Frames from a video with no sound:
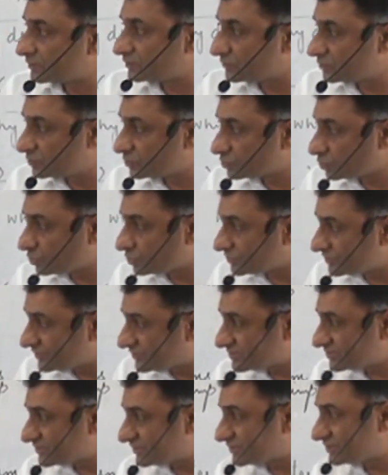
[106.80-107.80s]
So
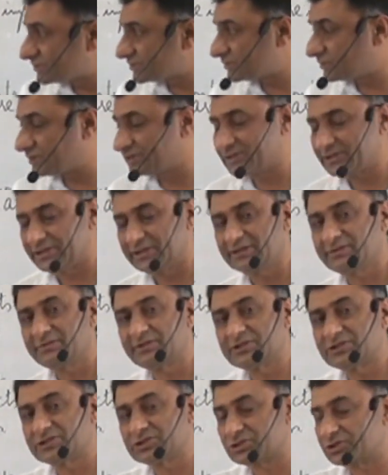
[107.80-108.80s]
this is the thing
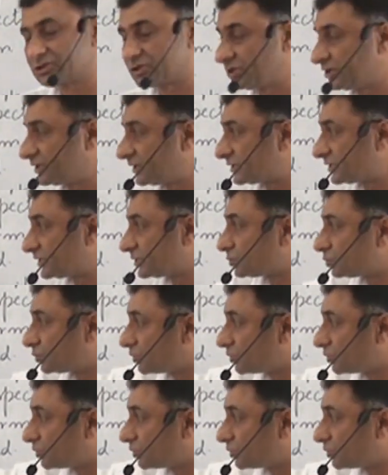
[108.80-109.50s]
which is related to